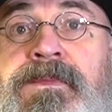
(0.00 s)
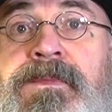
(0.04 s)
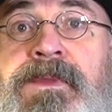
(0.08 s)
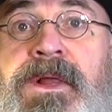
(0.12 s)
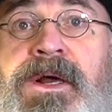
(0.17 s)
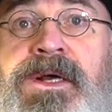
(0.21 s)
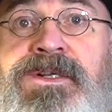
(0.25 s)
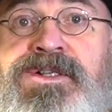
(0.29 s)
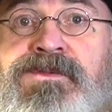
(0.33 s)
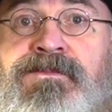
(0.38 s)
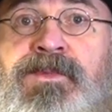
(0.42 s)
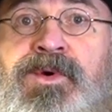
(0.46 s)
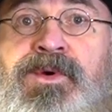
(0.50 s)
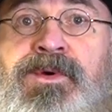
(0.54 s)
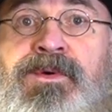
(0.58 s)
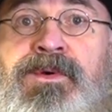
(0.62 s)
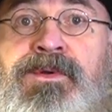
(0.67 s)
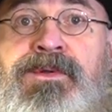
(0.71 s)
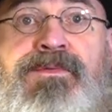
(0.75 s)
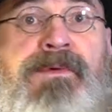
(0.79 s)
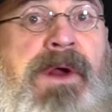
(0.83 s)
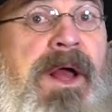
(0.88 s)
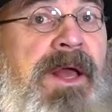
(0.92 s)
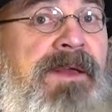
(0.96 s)
a
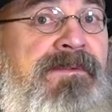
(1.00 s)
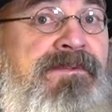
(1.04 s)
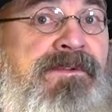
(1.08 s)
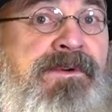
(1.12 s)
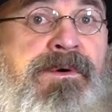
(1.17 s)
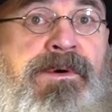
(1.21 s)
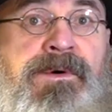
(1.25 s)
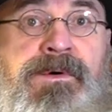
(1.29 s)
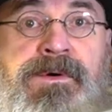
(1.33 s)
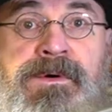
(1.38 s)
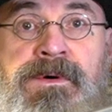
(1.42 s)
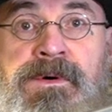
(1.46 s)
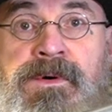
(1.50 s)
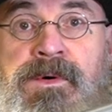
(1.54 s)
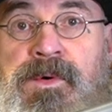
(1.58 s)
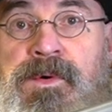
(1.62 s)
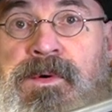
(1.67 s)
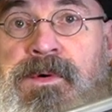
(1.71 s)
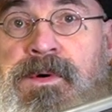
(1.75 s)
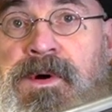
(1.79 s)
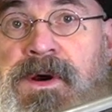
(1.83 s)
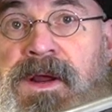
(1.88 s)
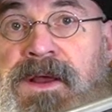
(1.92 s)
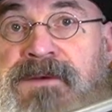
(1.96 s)
smooth rifle
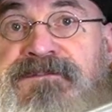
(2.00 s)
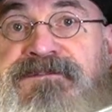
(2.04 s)
or a